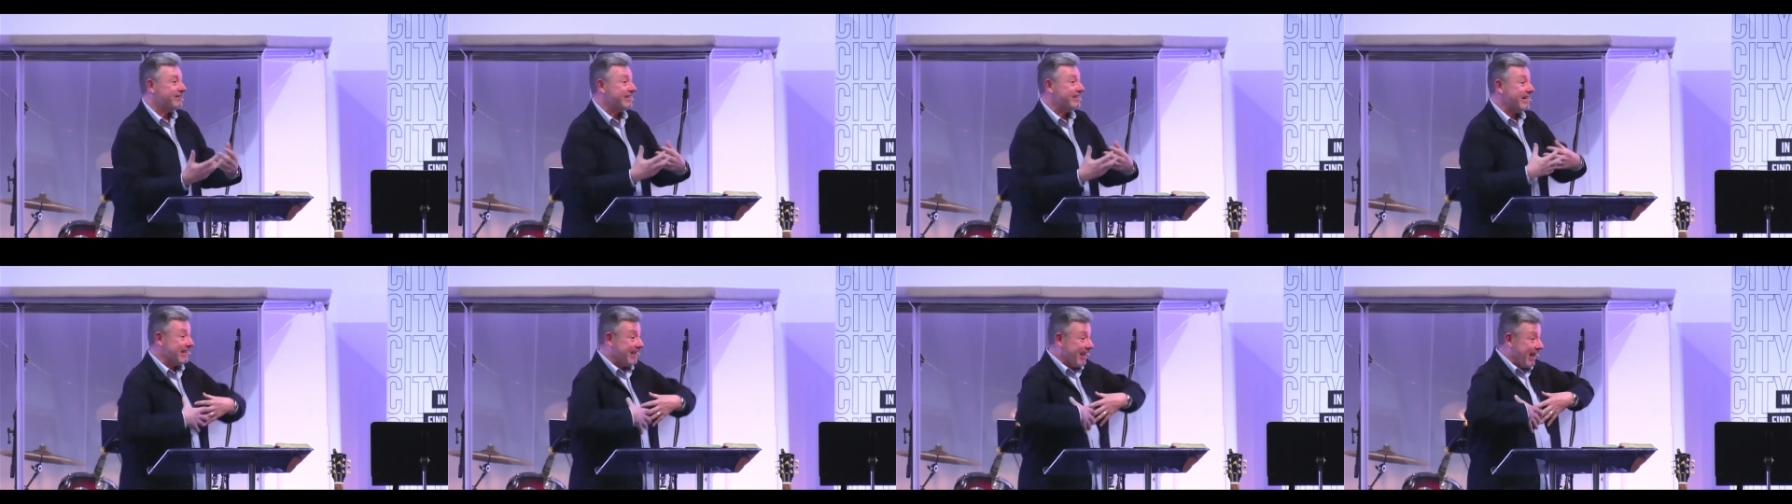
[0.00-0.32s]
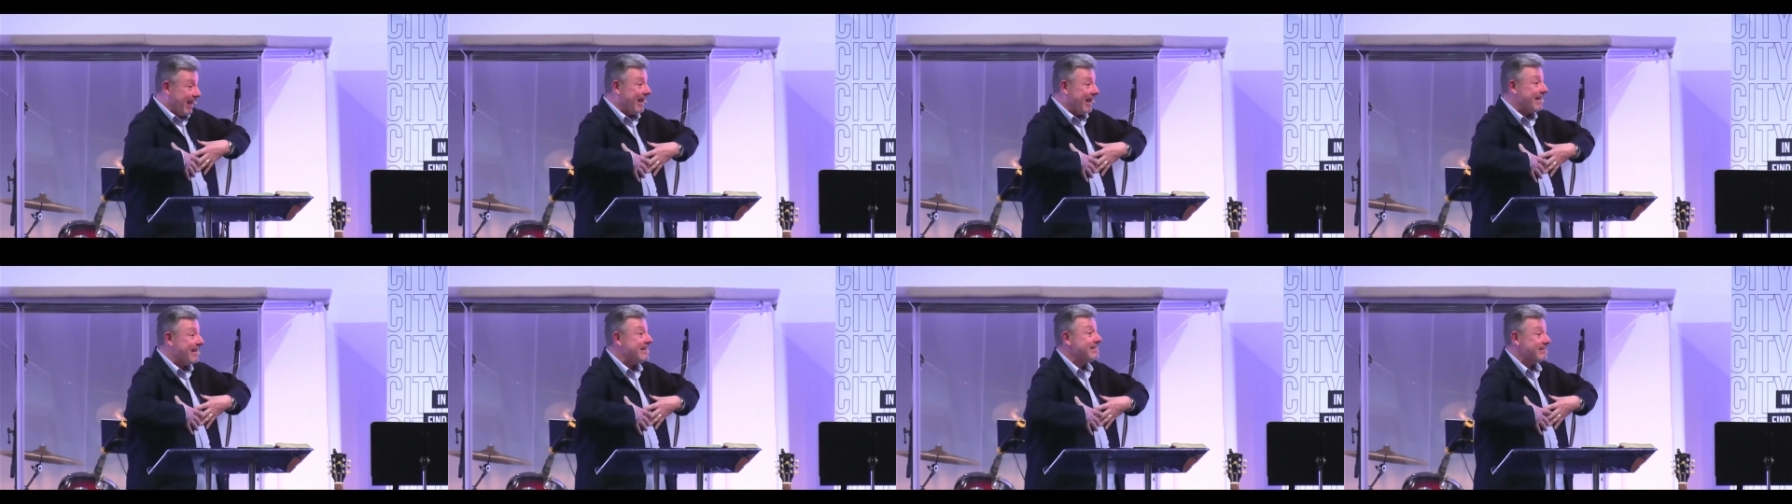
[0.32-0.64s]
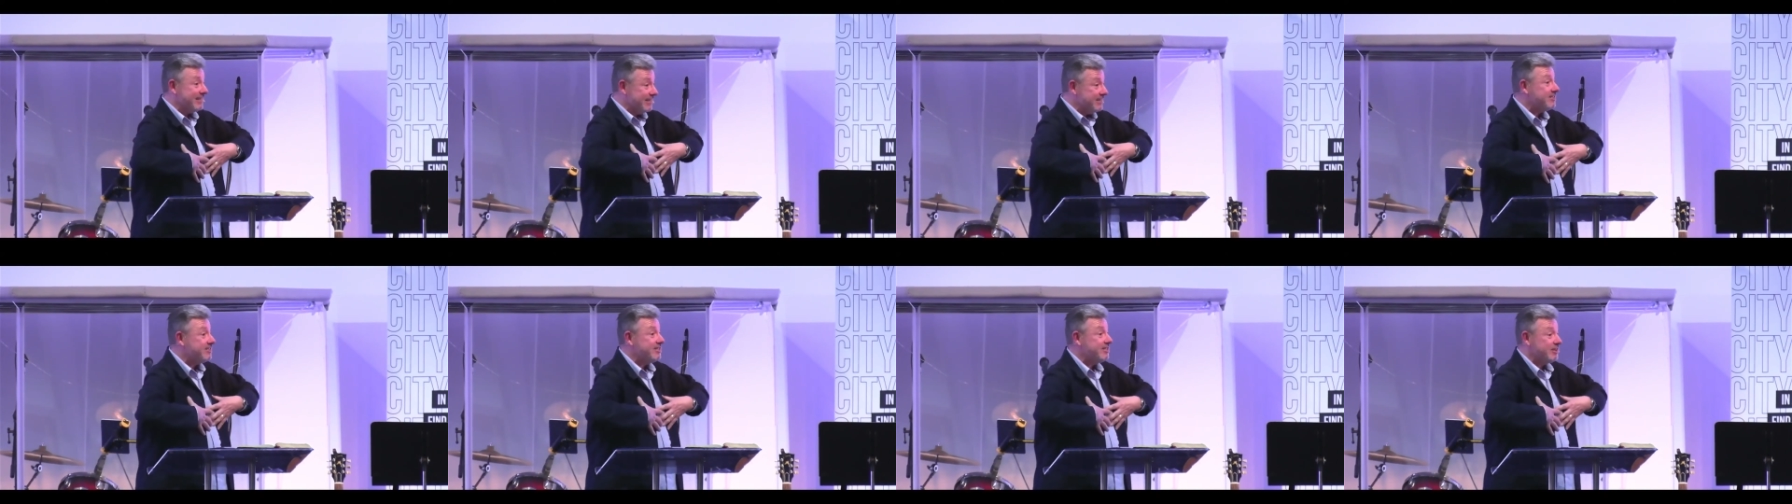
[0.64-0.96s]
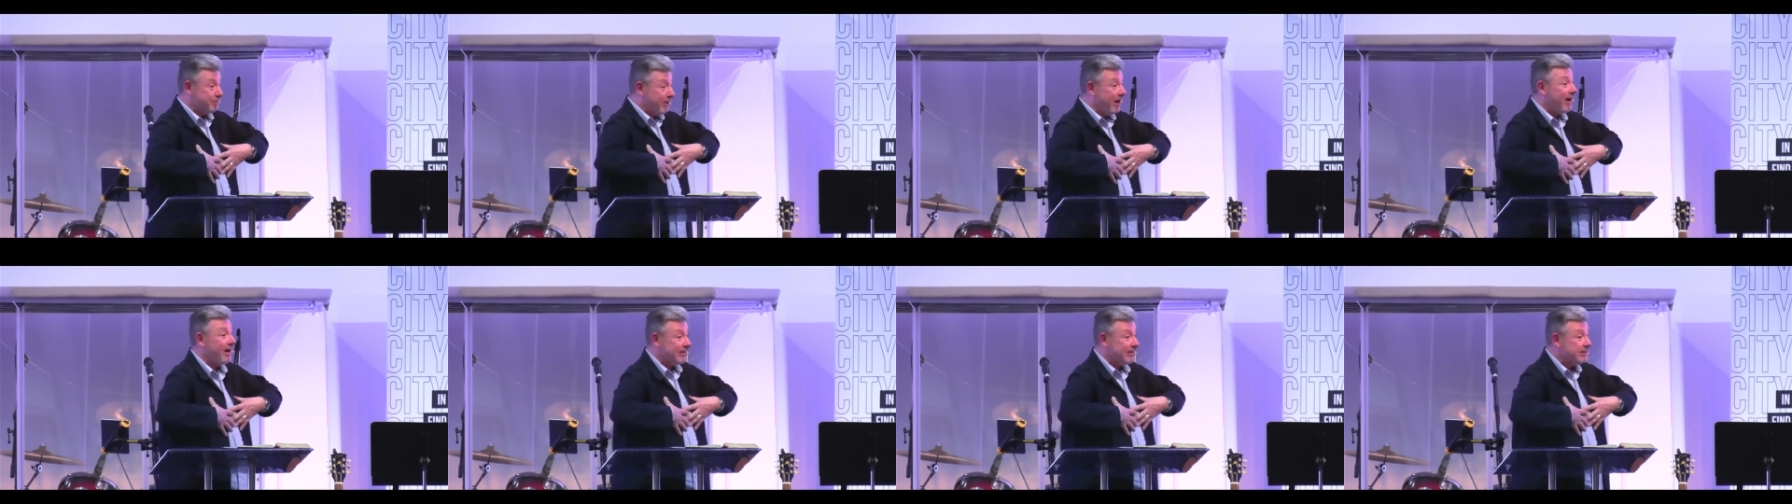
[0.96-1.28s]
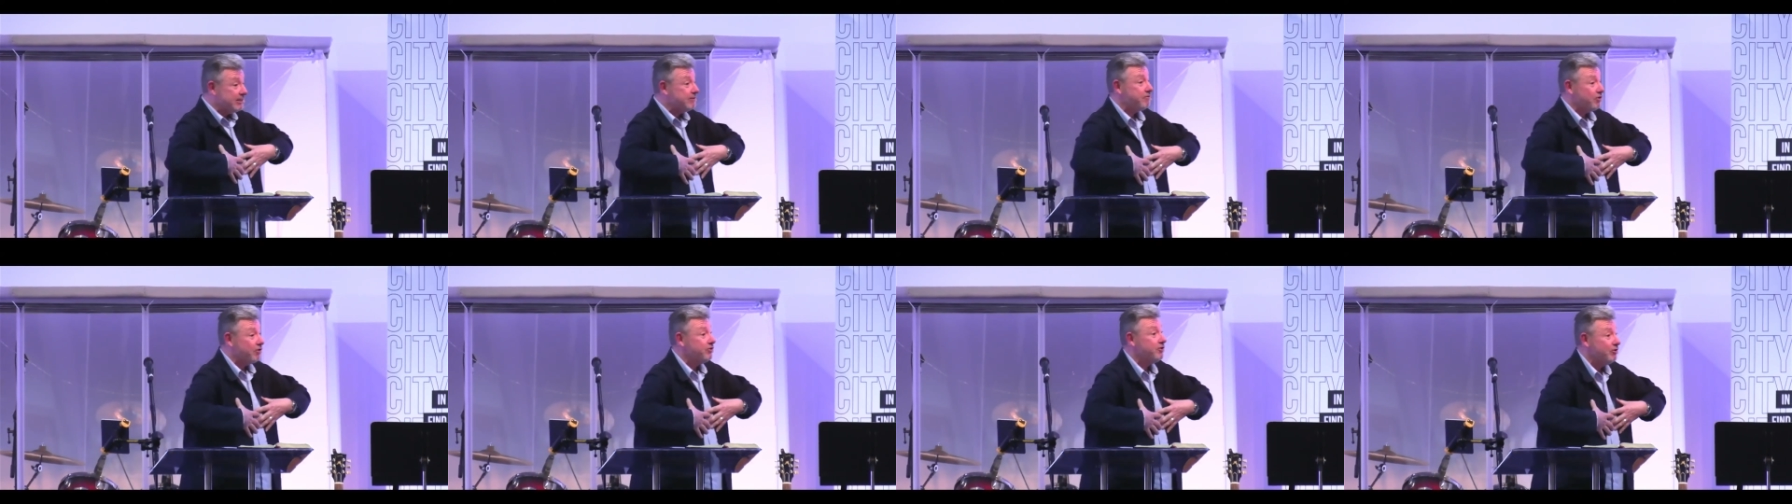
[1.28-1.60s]
then kindness is part
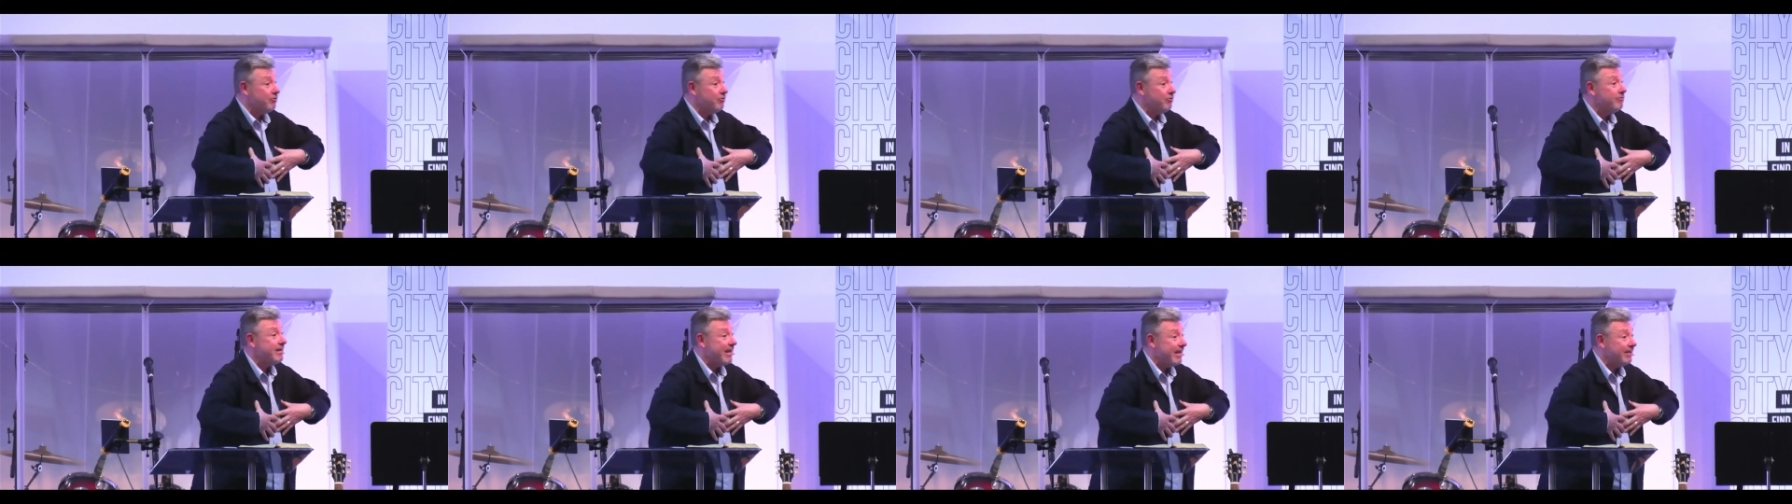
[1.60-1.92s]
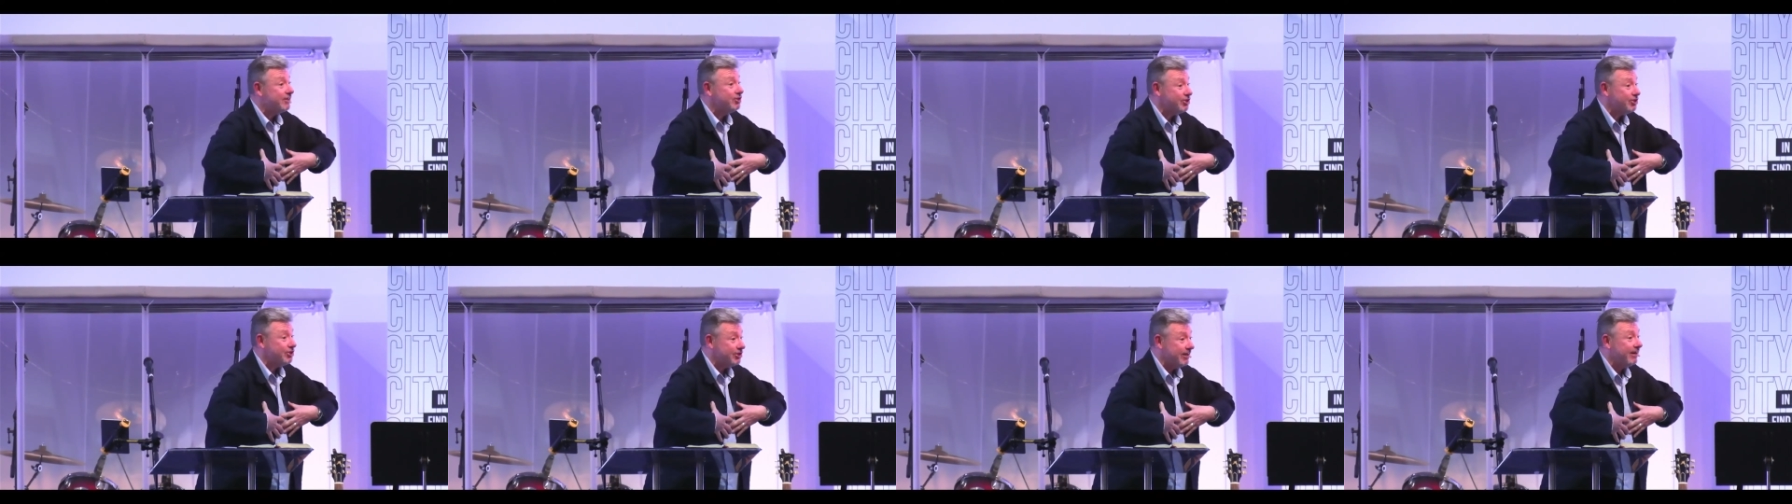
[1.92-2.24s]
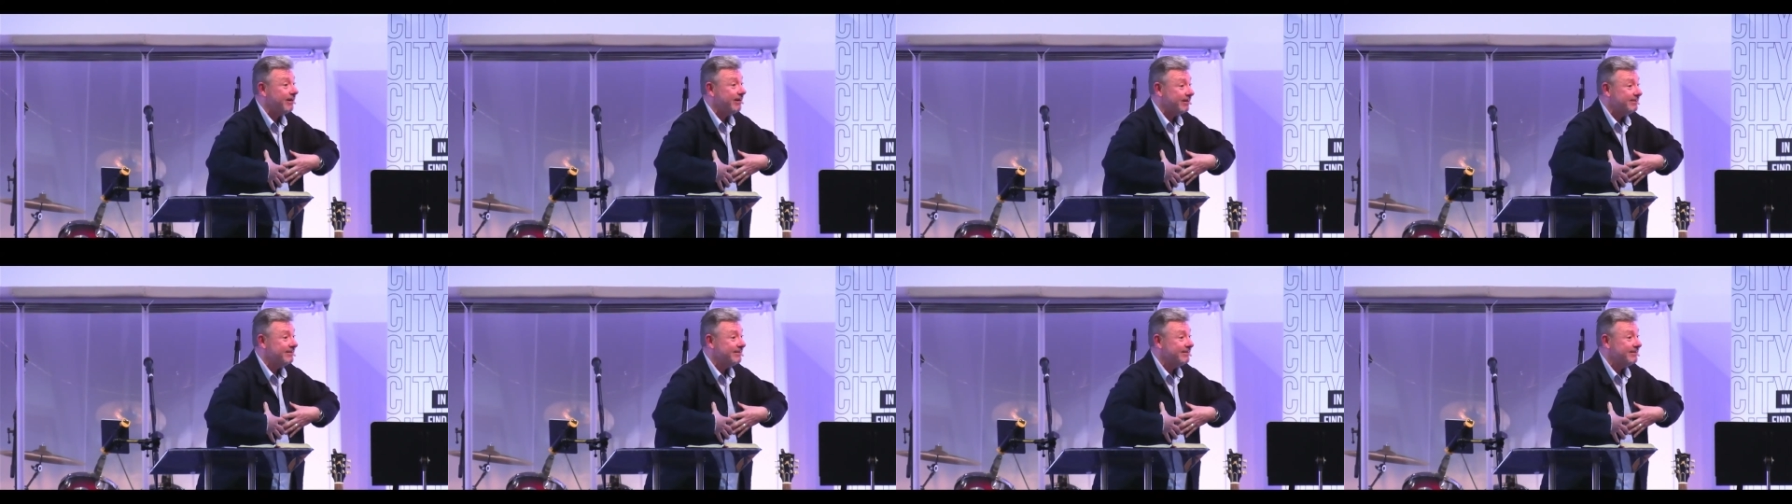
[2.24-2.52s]
of your new nature.